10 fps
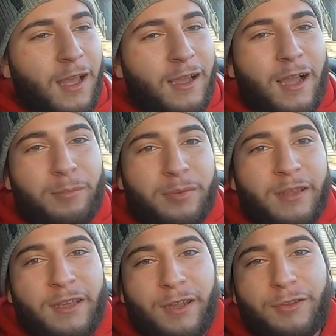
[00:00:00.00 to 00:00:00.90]
I got
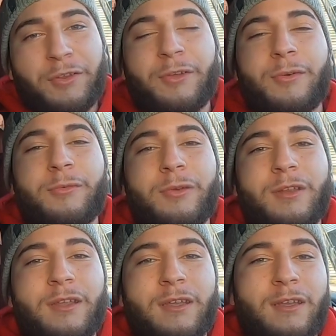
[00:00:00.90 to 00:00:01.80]
played. I thought they were
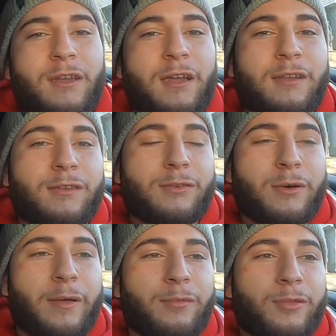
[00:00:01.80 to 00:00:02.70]
really
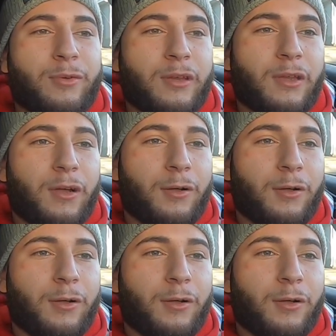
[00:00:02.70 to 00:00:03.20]
E92 M3